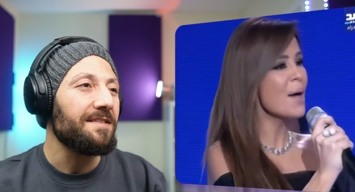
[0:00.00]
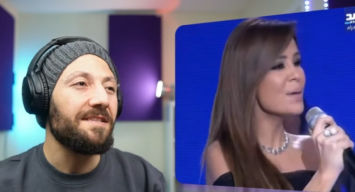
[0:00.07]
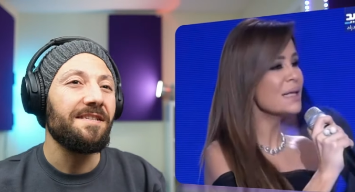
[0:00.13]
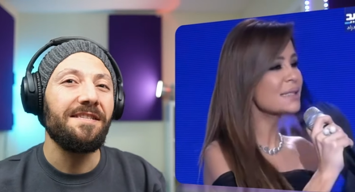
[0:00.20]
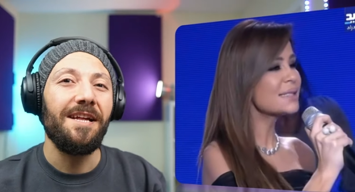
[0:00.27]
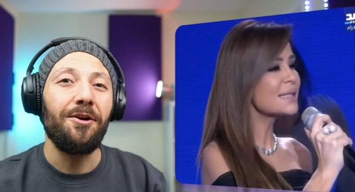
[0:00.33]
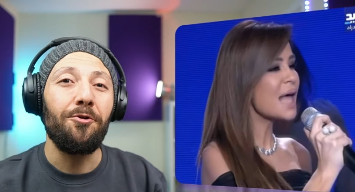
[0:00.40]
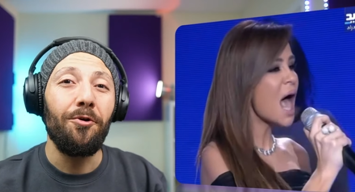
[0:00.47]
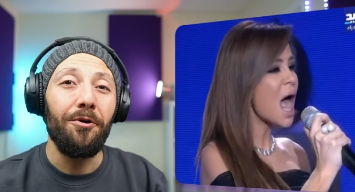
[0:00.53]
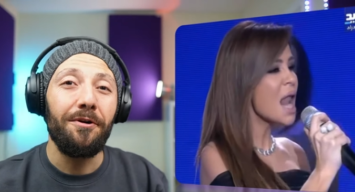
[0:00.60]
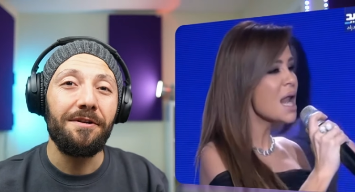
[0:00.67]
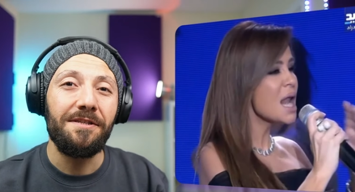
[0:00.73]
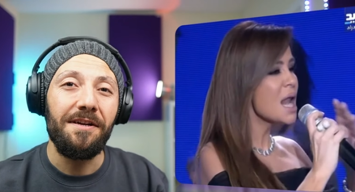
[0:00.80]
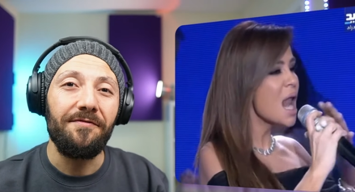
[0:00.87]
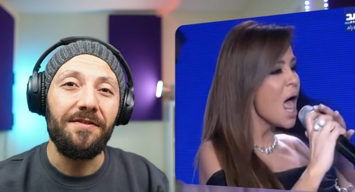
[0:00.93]
Speaker 1: This is the
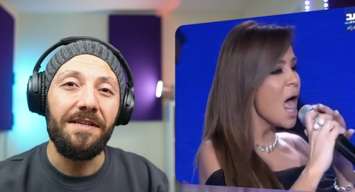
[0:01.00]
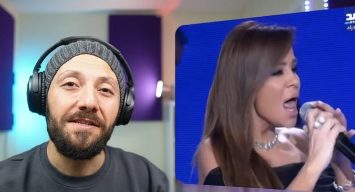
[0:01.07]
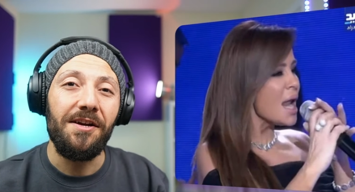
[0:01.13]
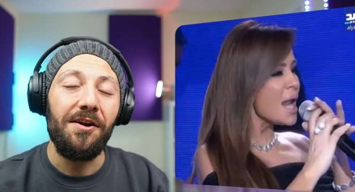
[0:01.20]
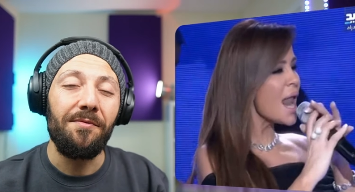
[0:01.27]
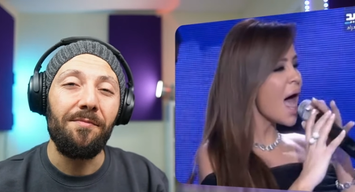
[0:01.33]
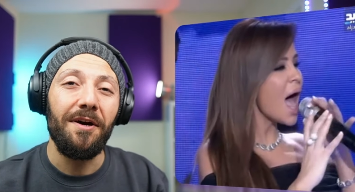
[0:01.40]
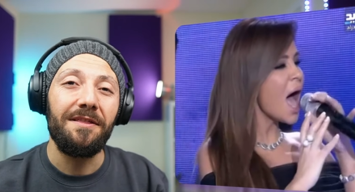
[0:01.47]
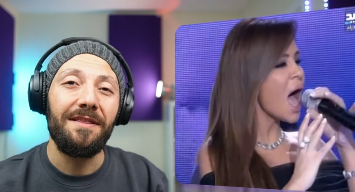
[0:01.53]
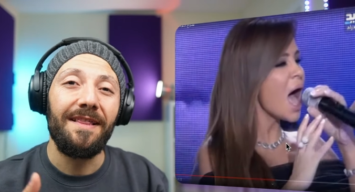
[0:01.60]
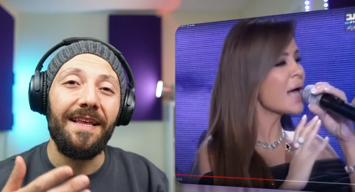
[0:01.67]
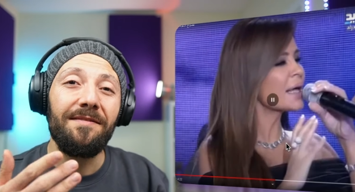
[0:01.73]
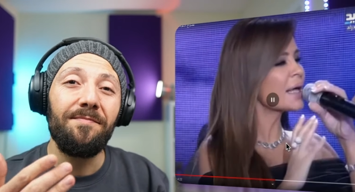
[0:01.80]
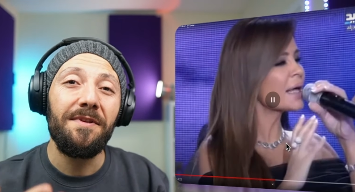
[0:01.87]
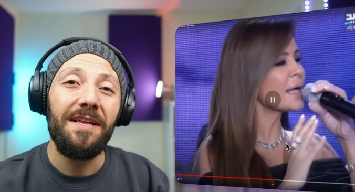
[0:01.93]
chorus of the song, but
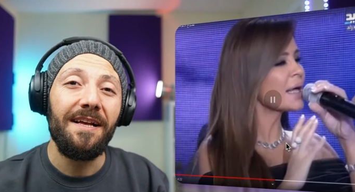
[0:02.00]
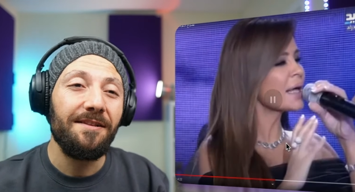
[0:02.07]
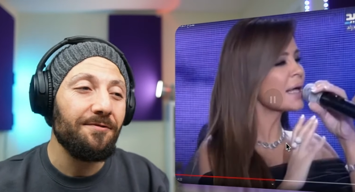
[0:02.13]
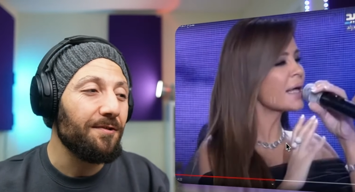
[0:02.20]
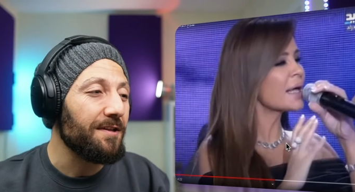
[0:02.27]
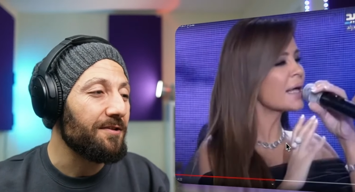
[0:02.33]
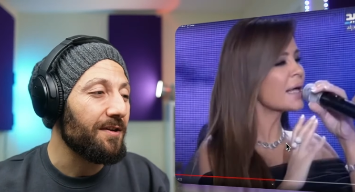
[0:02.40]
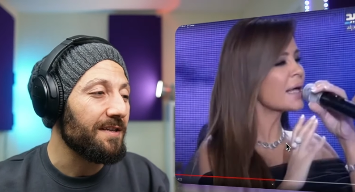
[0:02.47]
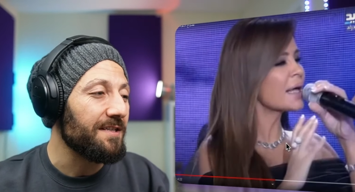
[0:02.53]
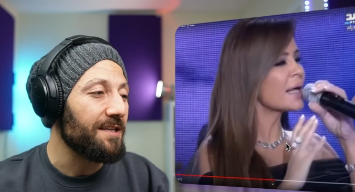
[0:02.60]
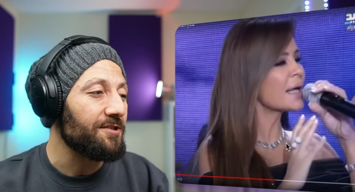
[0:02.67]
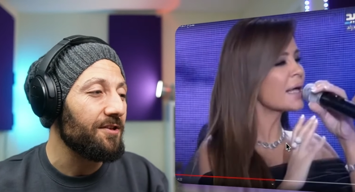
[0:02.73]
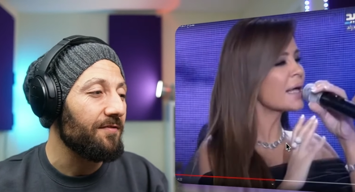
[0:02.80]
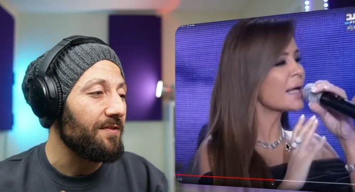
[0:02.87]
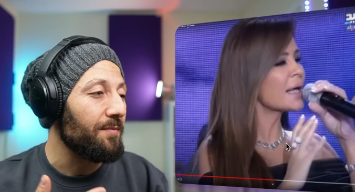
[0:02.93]
let me tell you the
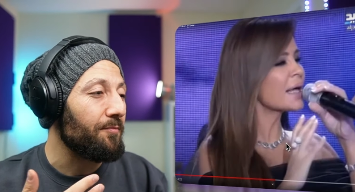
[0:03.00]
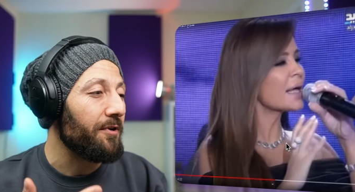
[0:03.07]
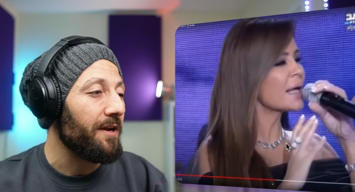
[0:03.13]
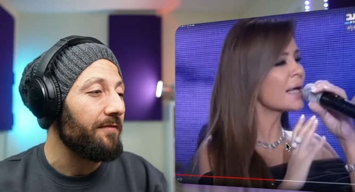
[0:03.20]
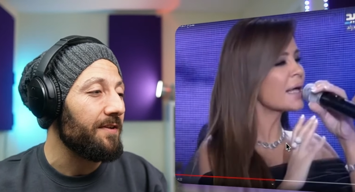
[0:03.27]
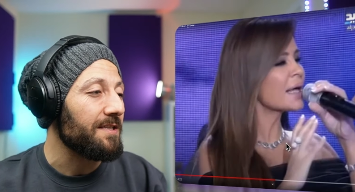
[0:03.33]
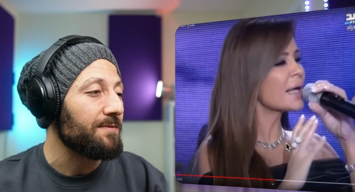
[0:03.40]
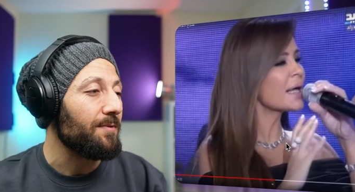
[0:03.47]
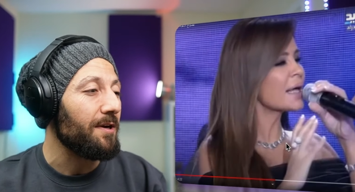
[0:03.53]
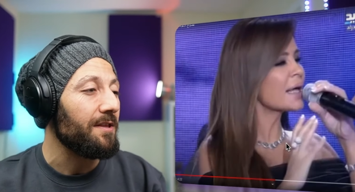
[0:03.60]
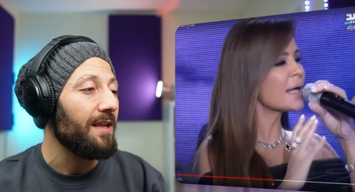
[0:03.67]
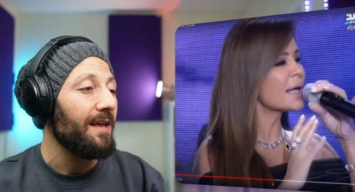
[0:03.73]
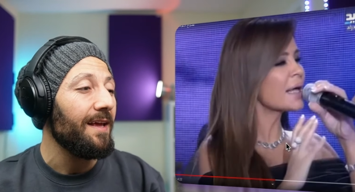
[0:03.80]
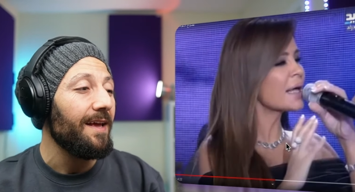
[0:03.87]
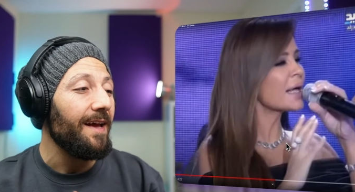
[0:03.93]
transition of the previous part.
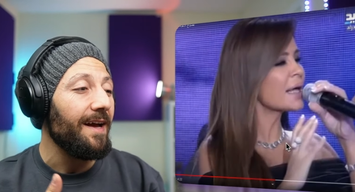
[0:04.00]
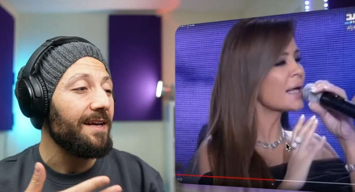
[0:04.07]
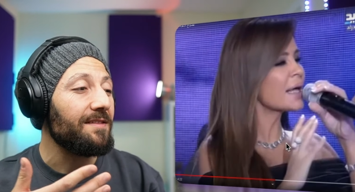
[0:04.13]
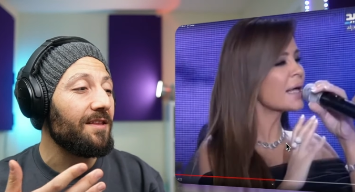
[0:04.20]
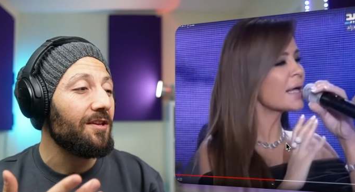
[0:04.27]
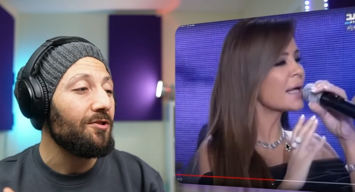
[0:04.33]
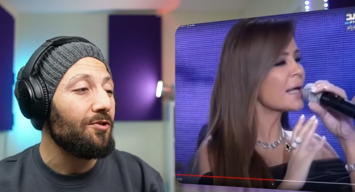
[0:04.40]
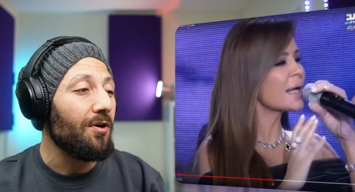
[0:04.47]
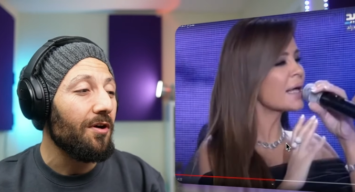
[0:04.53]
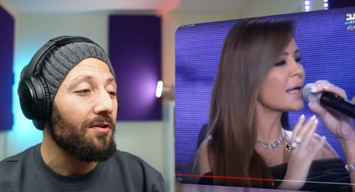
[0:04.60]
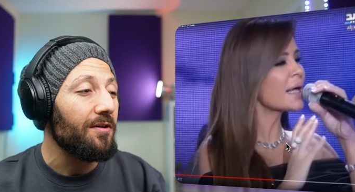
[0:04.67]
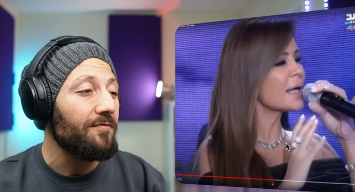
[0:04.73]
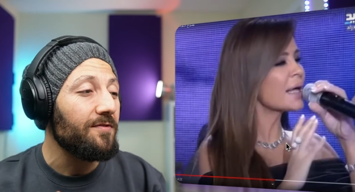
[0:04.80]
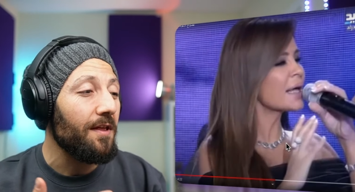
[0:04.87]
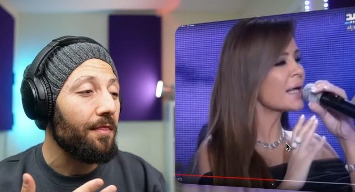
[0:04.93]
At the dawn
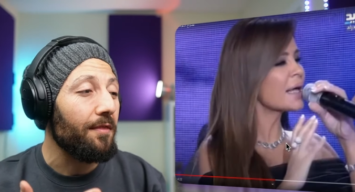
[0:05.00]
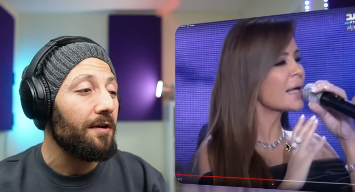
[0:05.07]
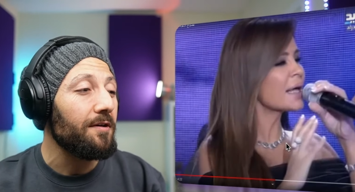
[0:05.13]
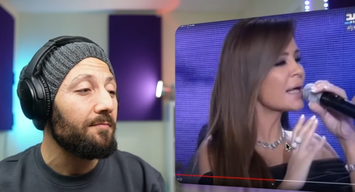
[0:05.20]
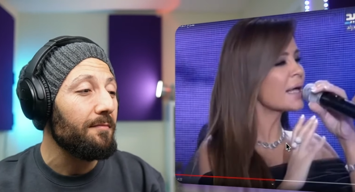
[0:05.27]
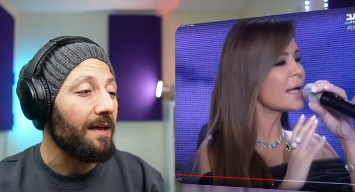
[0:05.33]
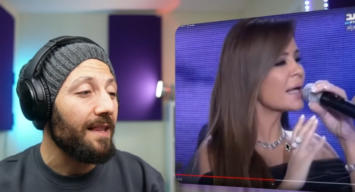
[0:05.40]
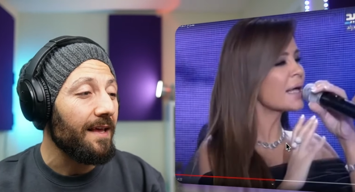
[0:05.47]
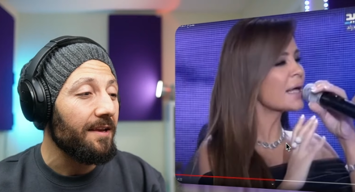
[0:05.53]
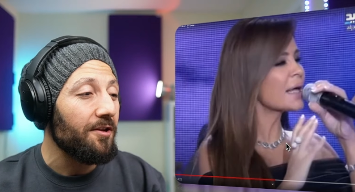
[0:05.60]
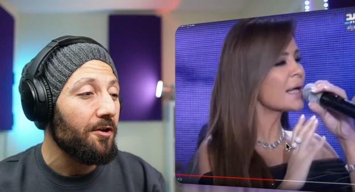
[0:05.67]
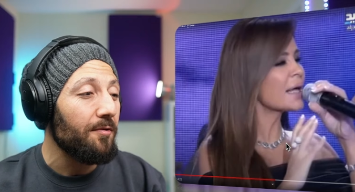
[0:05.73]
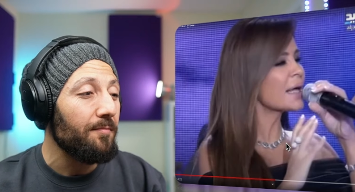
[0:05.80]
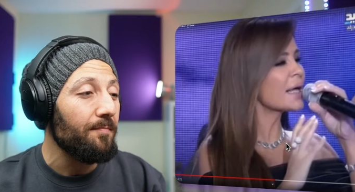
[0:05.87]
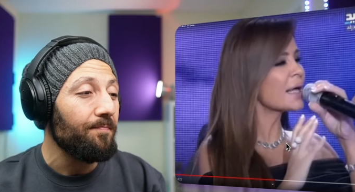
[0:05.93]
of the third
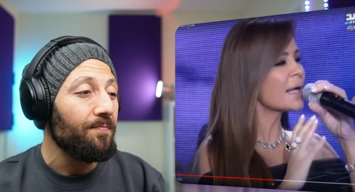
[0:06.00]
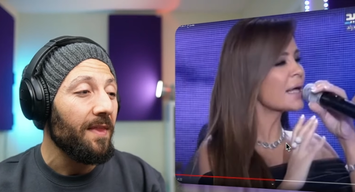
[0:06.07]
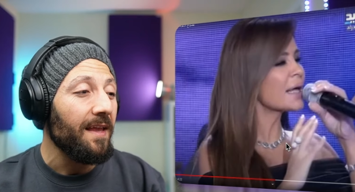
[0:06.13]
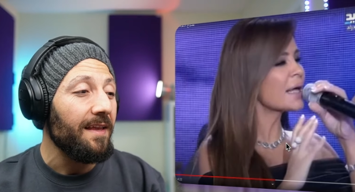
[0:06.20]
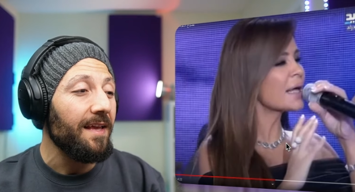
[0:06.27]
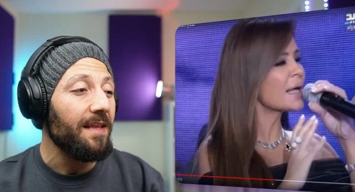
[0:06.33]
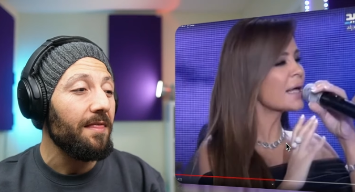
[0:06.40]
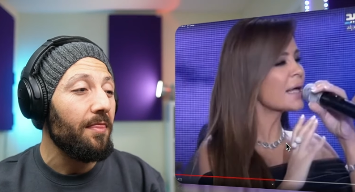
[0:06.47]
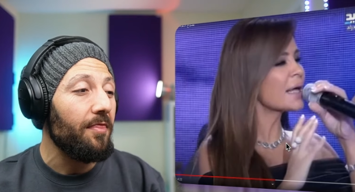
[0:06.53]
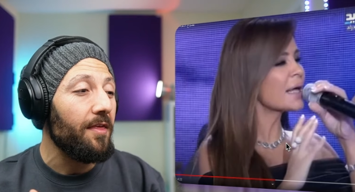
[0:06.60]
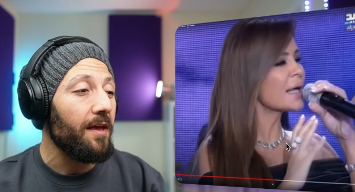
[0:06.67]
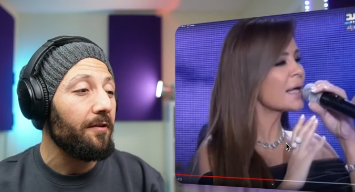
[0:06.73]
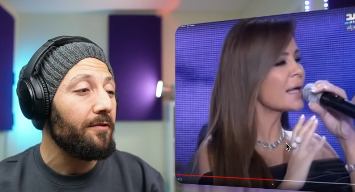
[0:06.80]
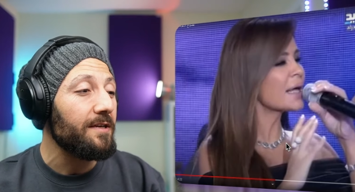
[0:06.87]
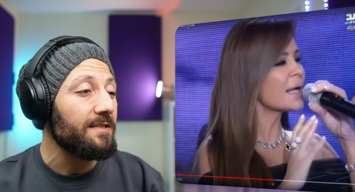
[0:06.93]
millennium, yet
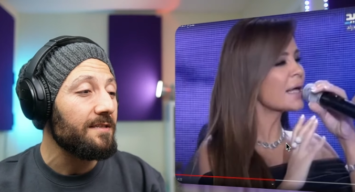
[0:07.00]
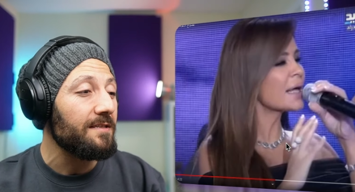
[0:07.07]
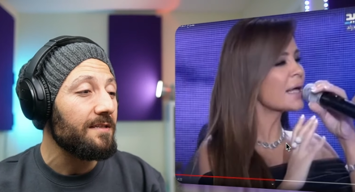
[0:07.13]
there